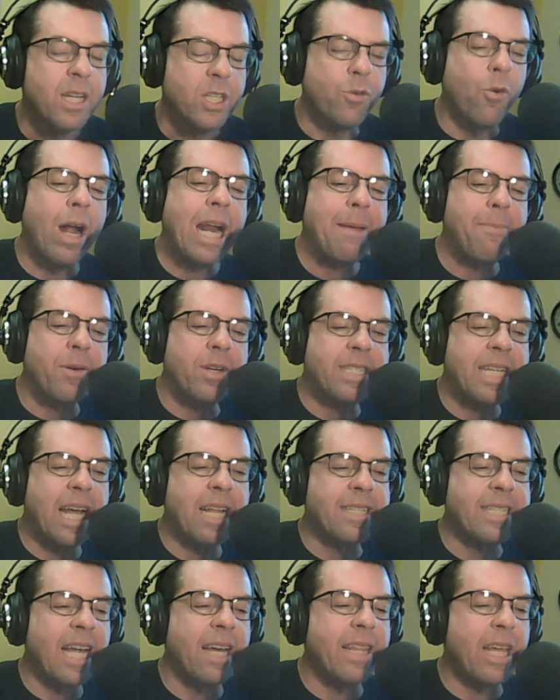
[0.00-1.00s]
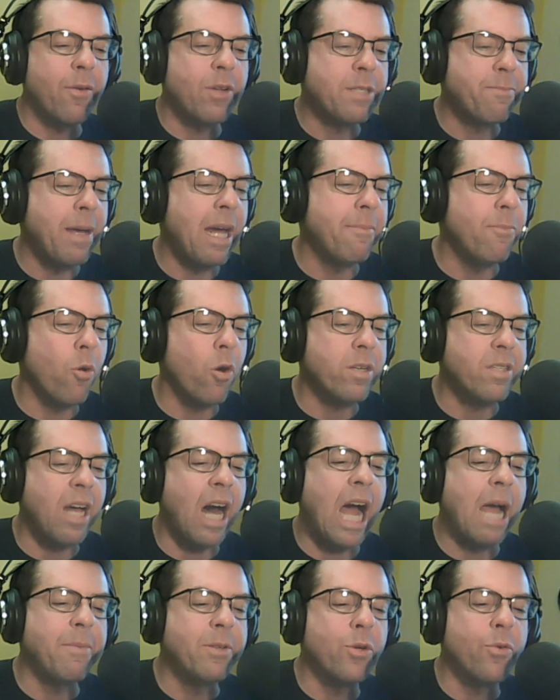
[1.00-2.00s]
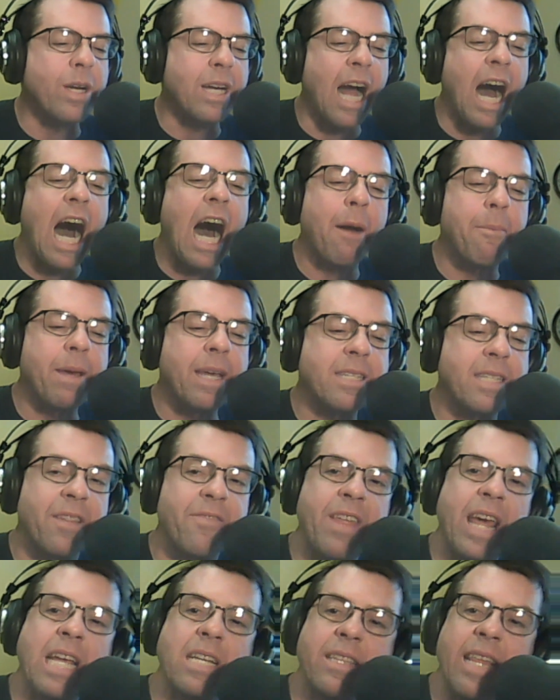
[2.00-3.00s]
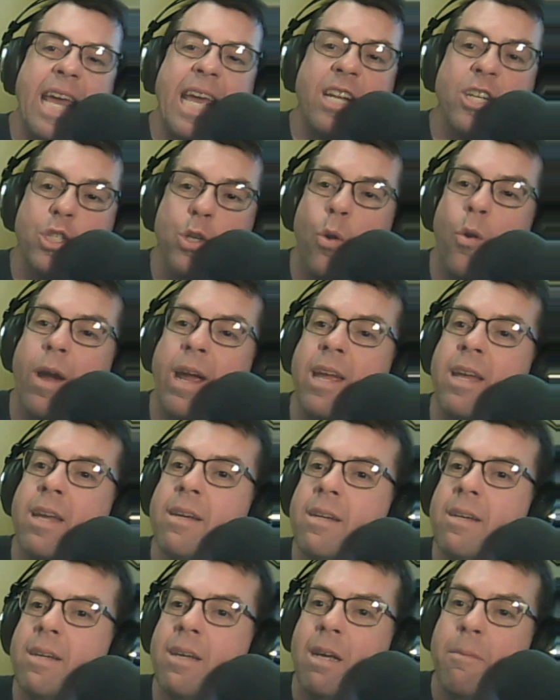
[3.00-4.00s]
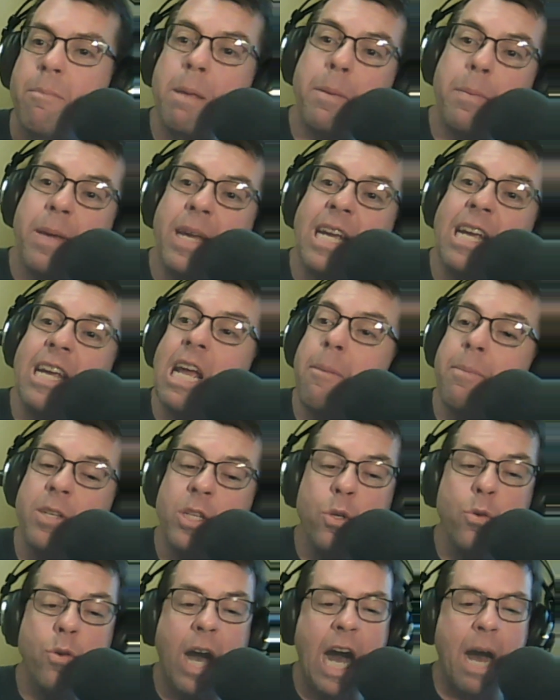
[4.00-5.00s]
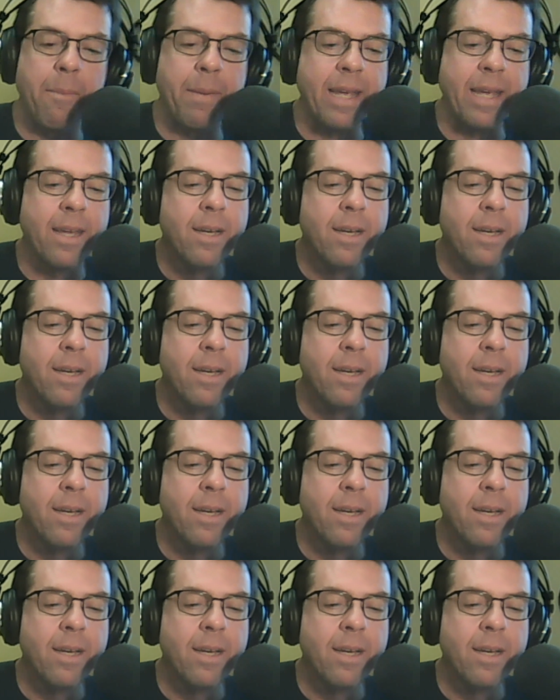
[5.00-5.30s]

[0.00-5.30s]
20% yeah. said they would spend more time doing hobbies and things they enjoy. Okay. Maybe picking up a new hobby.